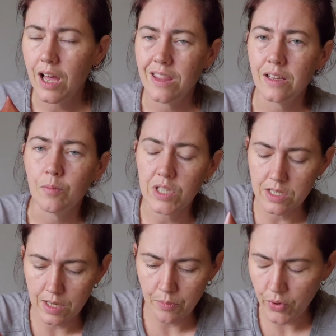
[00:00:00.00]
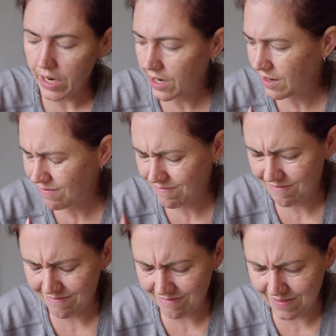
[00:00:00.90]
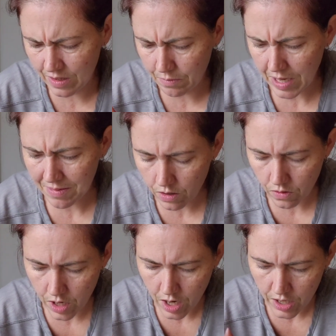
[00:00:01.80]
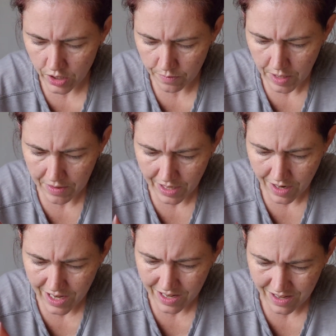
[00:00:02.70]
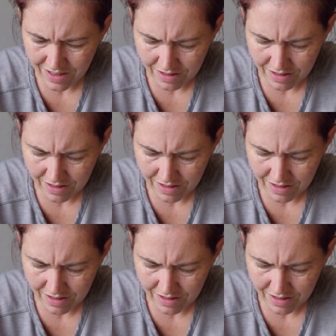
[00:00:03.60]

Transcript: I think I'm gonna separate it. Maybe, oh gosh, maybe not.